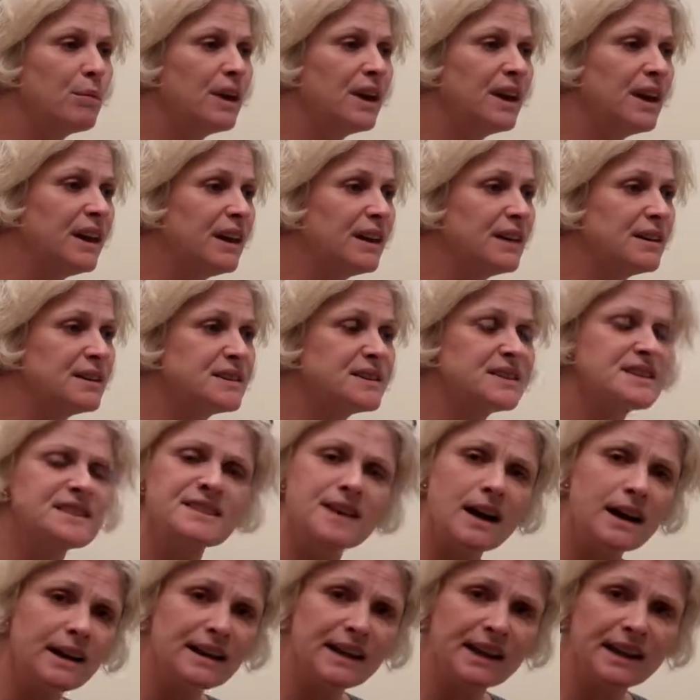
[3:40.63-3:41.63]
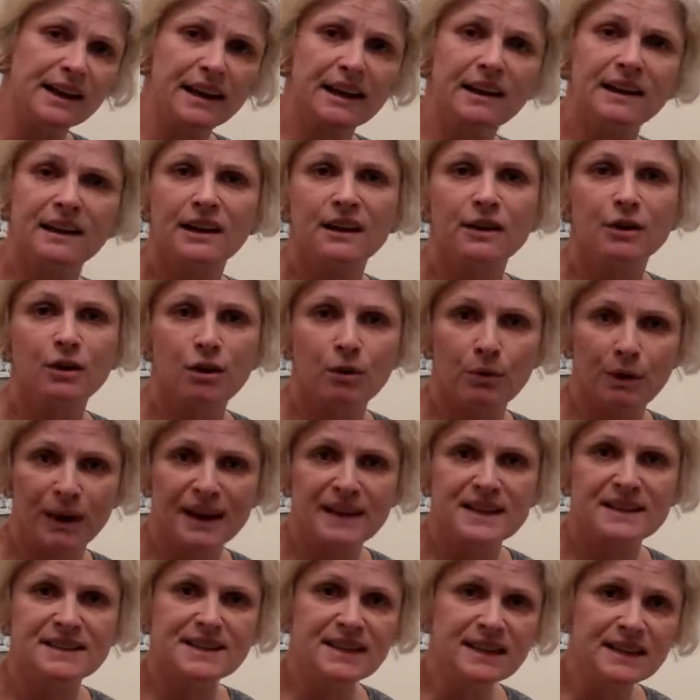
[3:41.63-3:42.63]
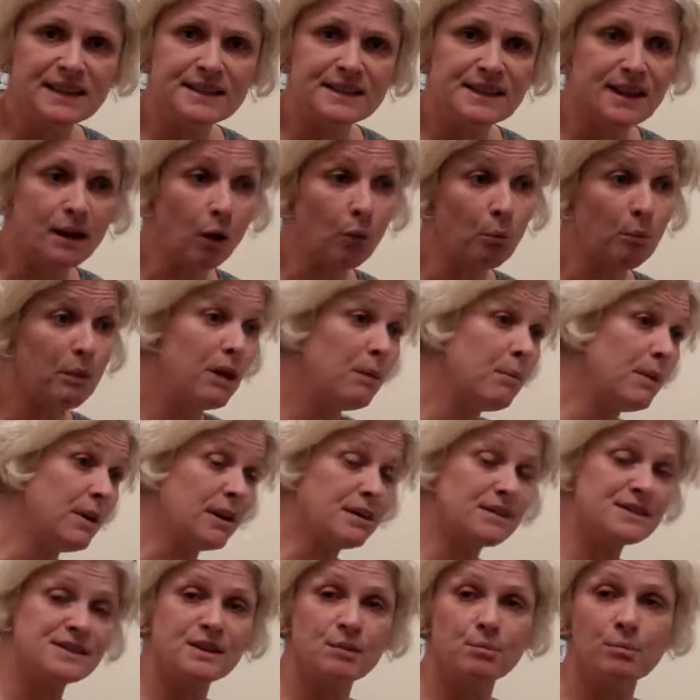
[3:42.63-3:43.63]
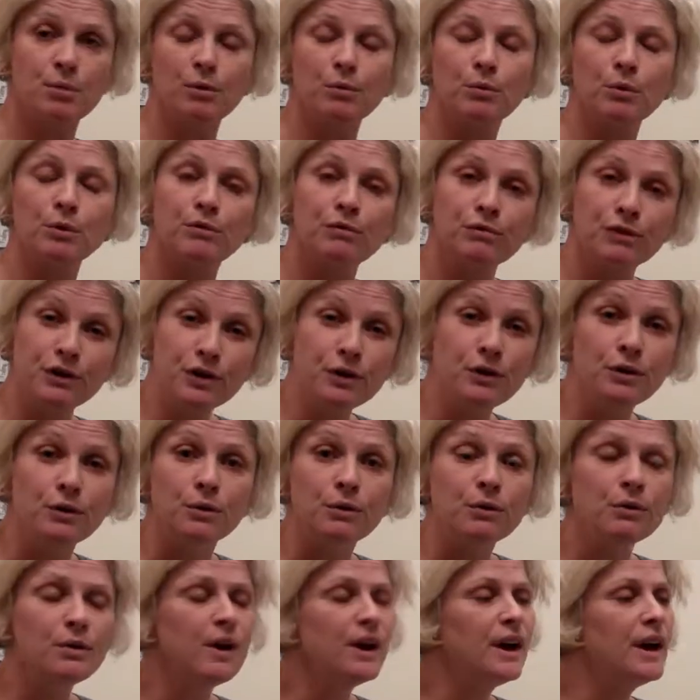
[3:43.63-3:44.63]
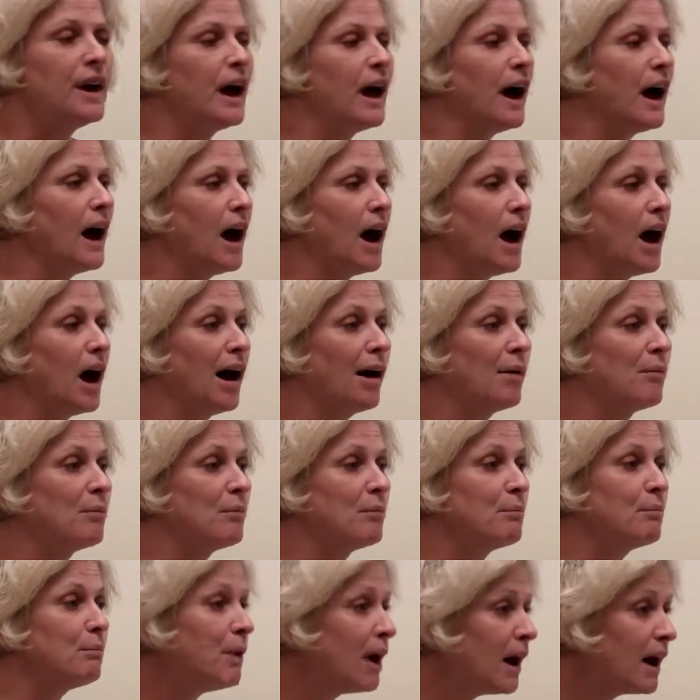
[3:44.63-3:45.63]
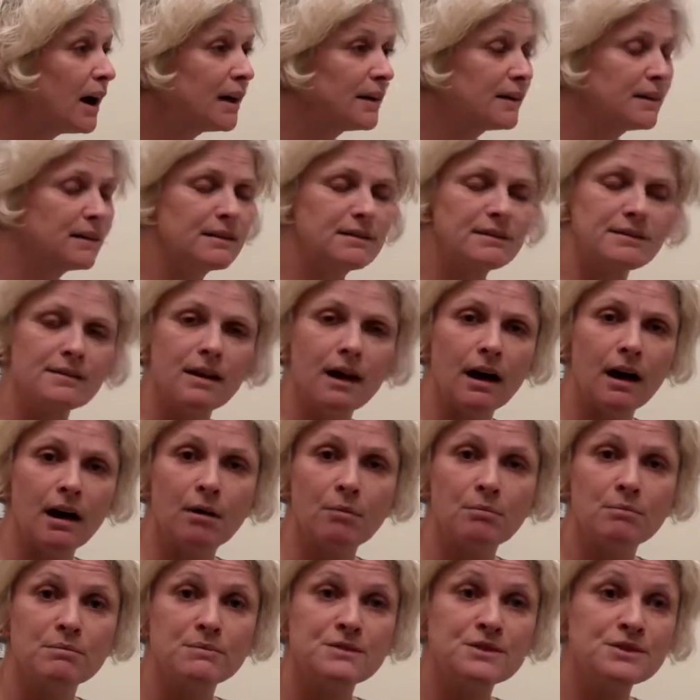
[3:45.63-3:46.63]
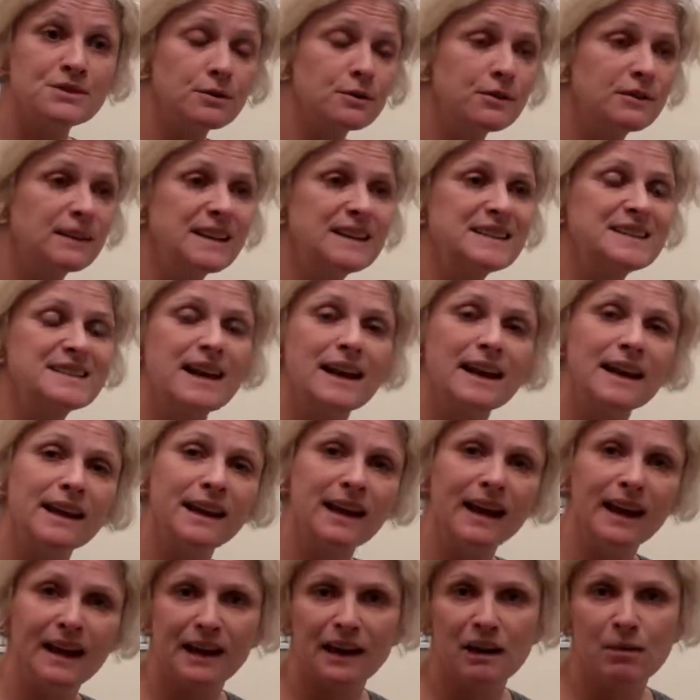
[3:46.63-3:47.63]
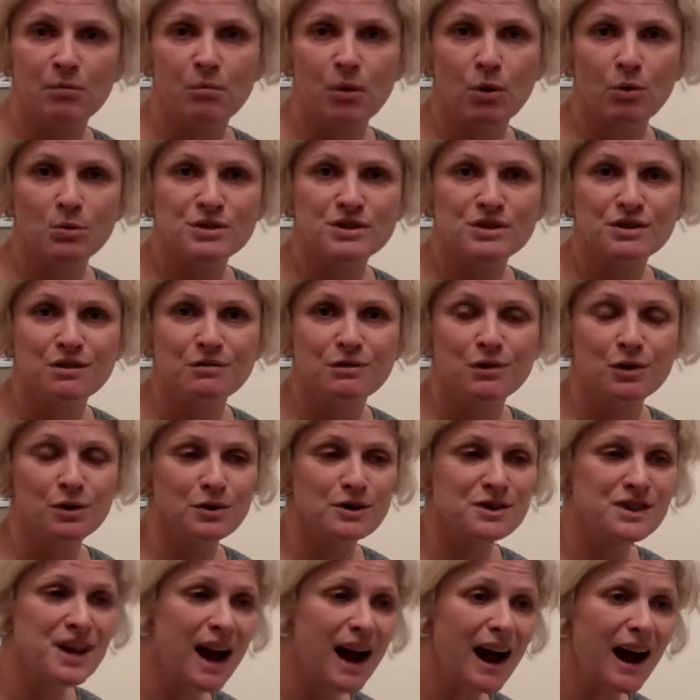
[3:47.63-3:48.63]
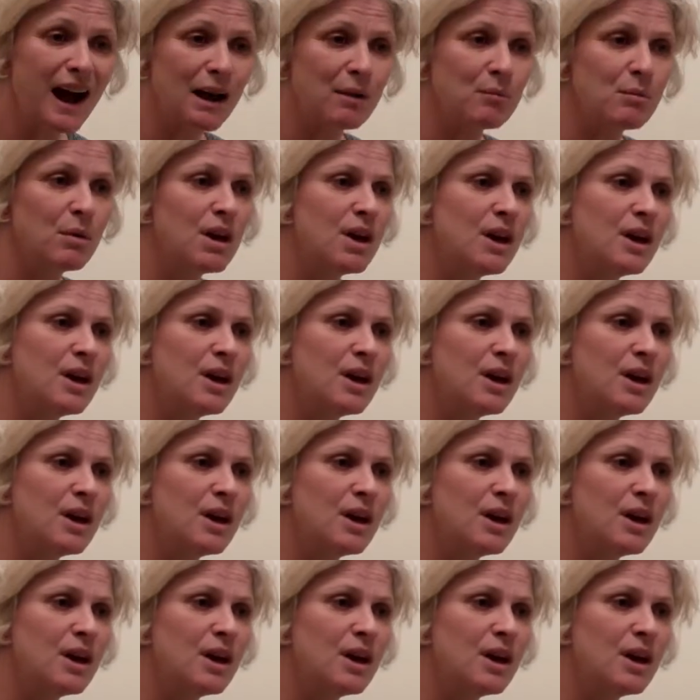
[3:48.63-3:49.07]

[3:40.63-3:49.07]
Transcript: in studying it in great detail. Maybe a simple review, but certainly dedicating most of your time